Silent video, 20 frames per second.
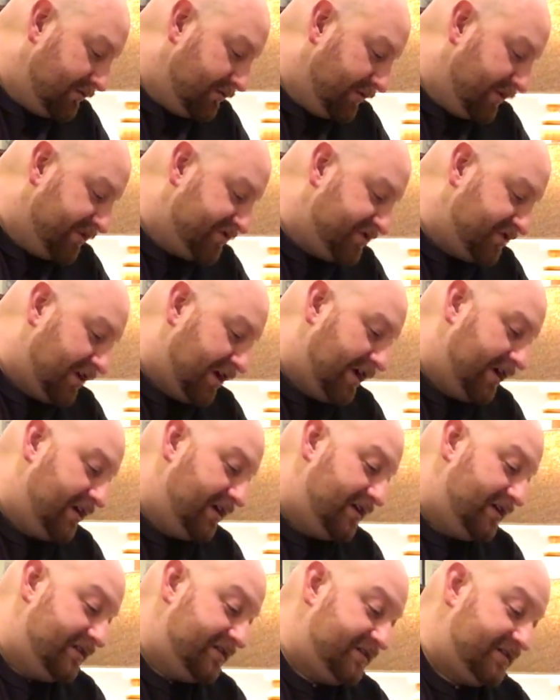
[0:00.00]
Which, I
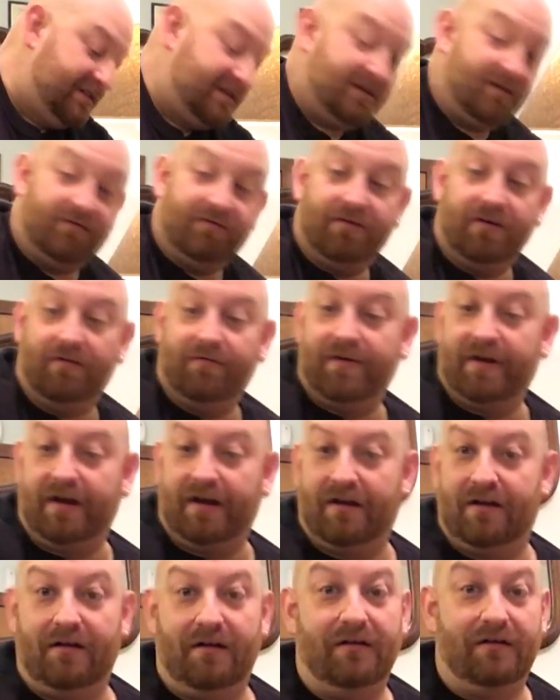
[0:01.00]
honestly don't know if I
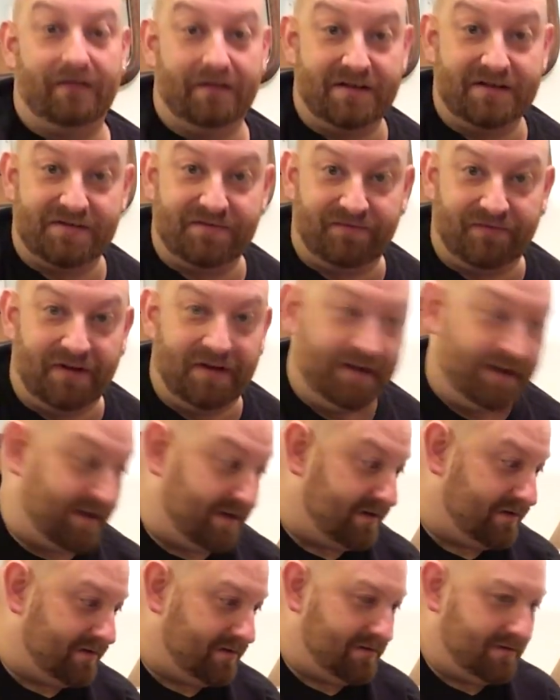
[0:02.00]
can call this
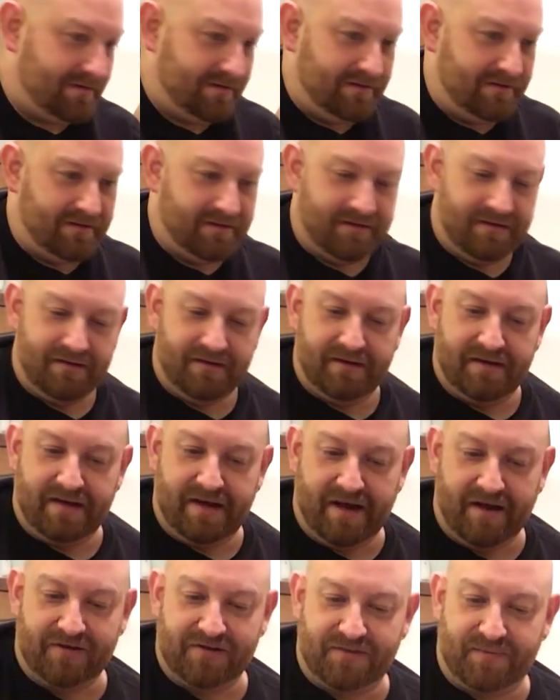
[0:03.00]
fun.
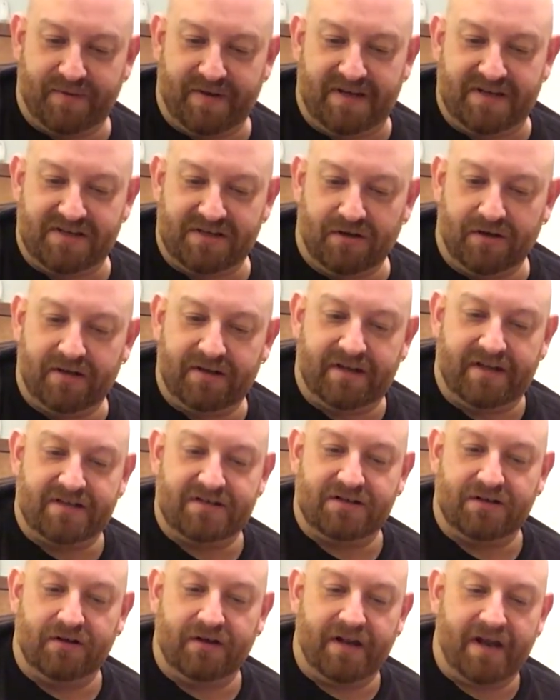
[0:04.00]
Here's a piece, look at
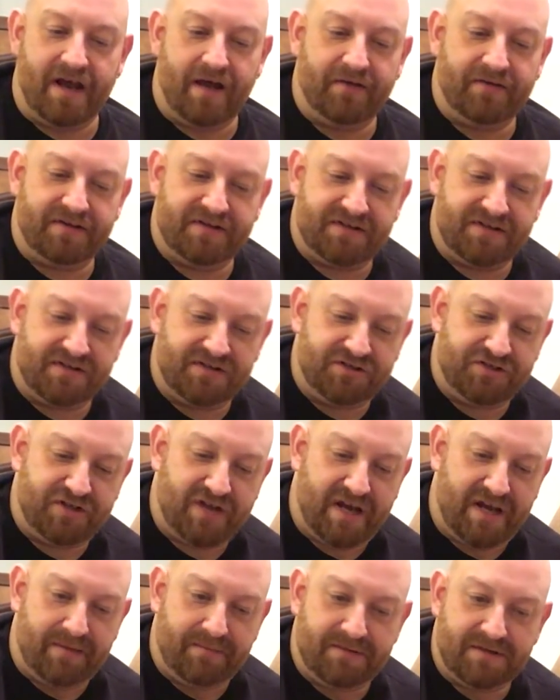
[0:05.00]
this, look at how this is
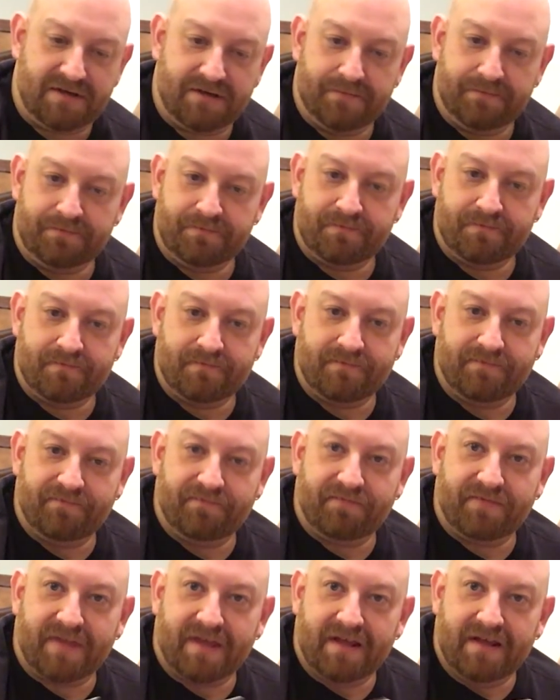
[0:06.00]
shaped.
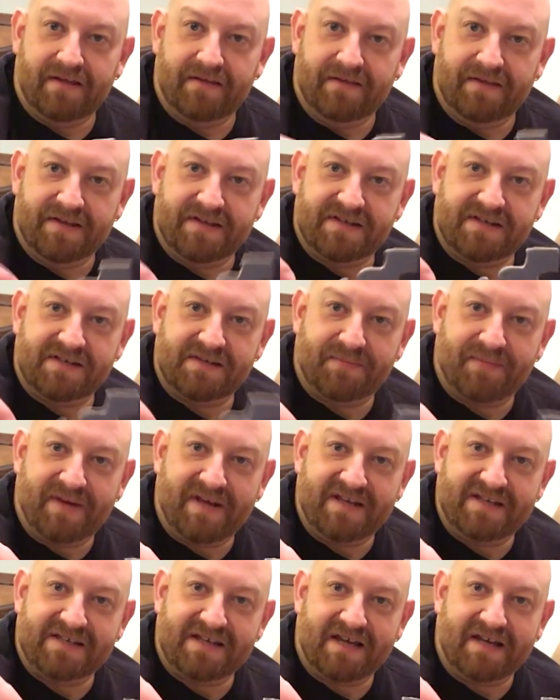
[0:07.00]
This is a
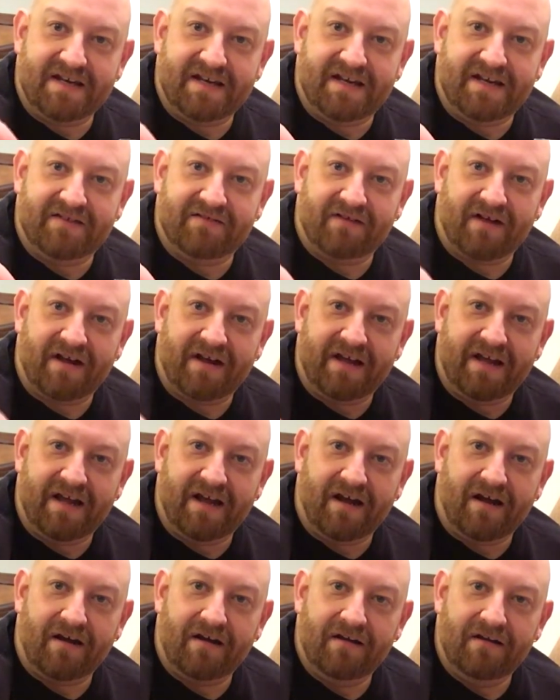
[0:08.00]
piece I need right
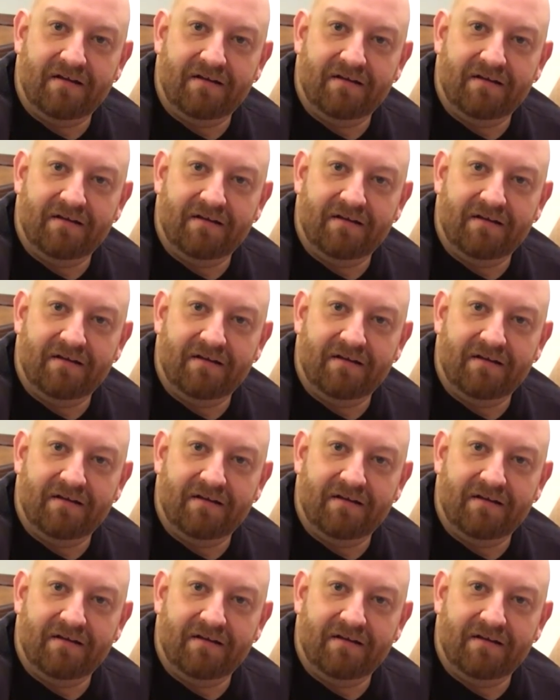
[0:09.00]
here.